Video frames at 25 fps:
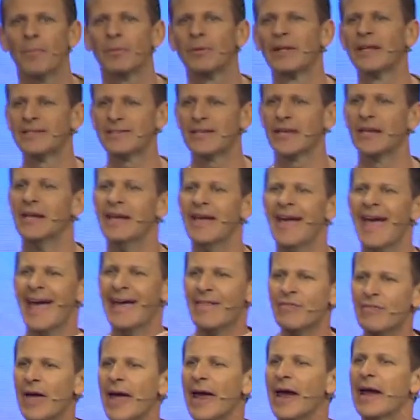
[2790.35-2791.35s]
Listen,
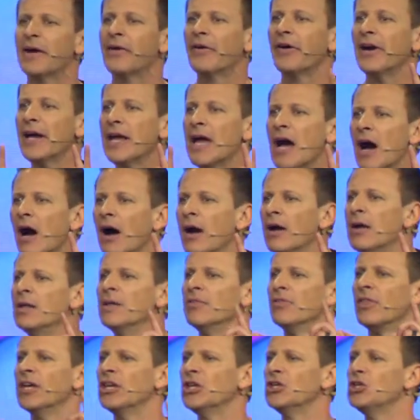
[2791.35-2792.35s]
and the area
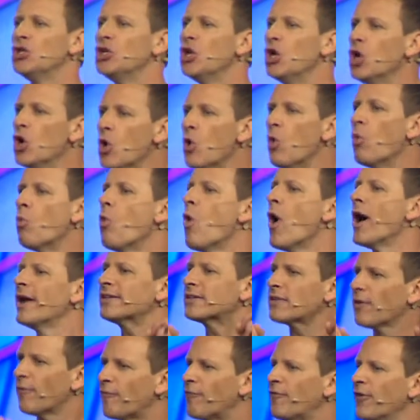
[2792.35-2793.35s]
that you want
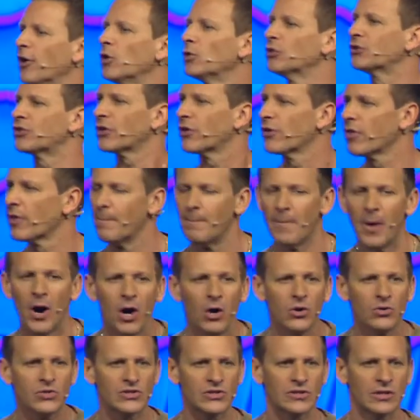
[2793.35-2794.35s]
to filter the
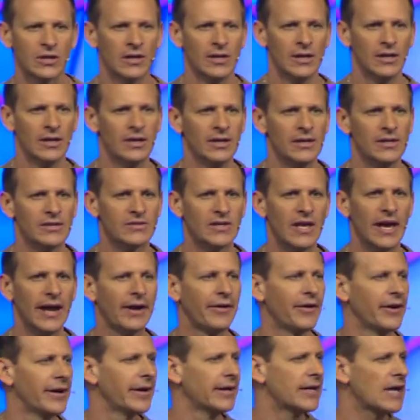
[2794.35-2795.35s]
most is the
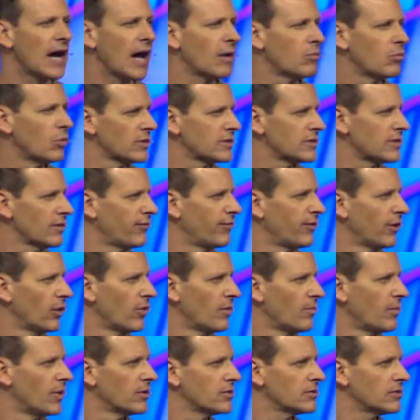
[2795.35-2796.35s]
area God wants to fill
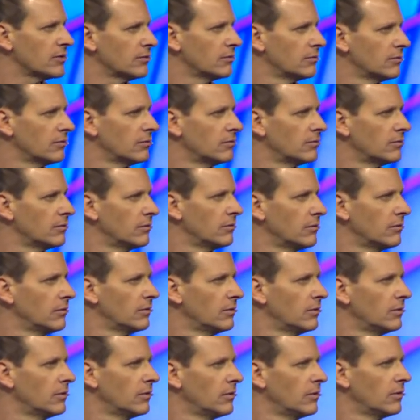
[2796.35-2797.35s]
the most.
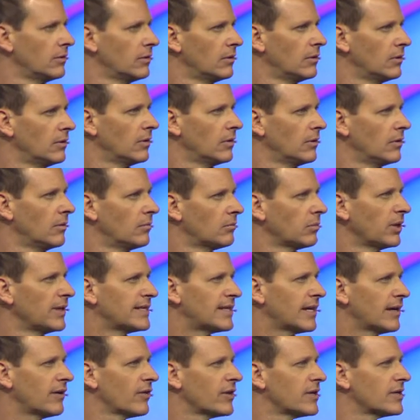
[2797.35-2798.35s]
Please
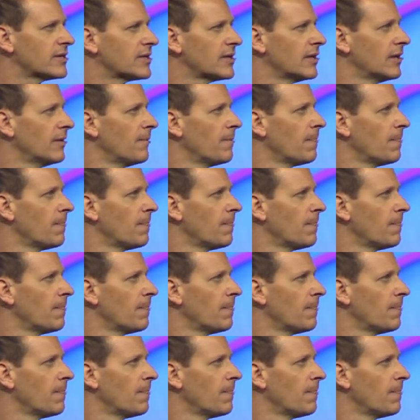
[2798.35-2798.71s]
hear this.